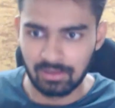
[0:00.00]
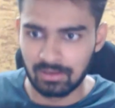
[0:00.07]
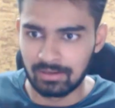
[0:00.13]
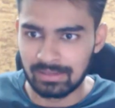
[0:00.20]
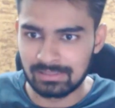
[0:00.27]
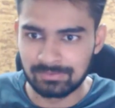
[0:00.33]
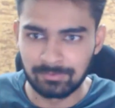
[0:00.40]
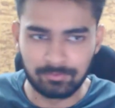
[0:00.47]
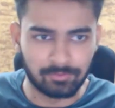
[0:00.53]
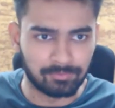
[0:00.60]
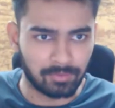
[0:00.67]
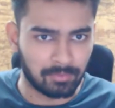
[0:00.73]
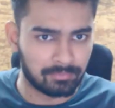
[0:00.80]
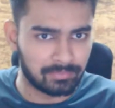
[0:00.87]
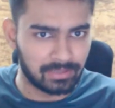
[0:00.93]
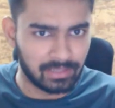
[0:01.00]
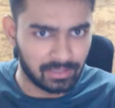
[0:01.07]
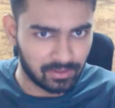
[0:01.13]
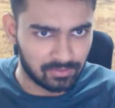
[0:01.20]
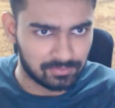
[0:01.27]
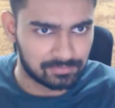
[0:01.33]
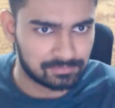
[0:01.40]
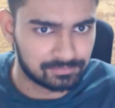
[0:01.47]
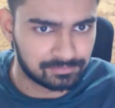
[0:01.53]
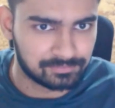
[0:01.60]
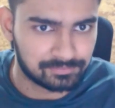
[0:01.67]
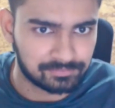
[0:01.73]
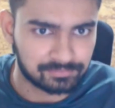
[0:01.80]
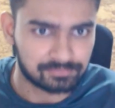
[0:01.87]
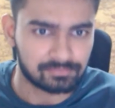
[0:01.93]
Let's move to problem D now.
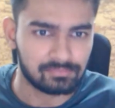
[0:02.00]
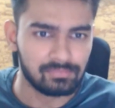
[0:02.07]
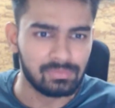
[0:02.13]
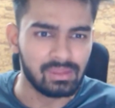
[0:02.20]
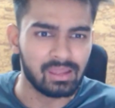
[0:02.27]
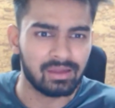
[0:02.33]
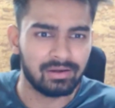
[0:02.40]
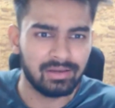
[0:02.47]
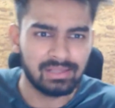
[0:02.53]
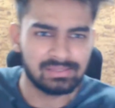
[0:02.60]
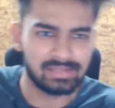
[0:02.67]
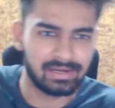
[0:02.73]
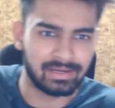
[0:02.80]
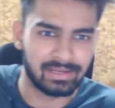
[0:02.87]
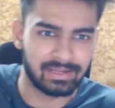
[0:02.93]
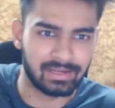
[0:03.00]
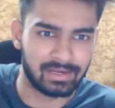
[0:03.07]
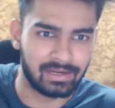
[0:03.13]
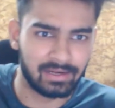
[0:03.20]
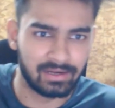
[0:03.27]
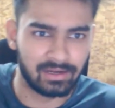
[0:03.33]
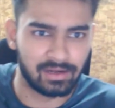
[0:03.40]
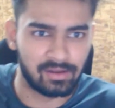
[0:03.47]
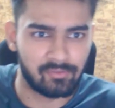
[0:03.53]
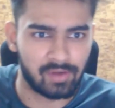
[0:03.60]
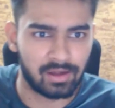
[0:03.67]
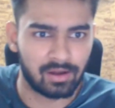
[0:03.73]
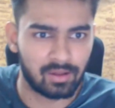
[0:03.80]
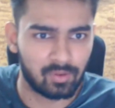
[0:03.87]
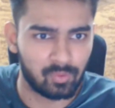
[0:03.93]
Recently in
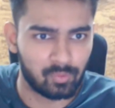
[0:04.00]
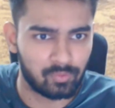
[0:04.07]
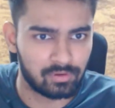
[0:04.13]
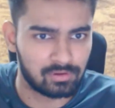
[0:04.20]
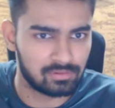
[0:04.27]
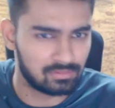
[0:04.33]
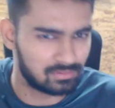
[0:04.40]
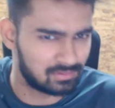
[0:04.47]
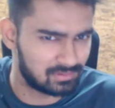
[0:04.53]
Devanovo,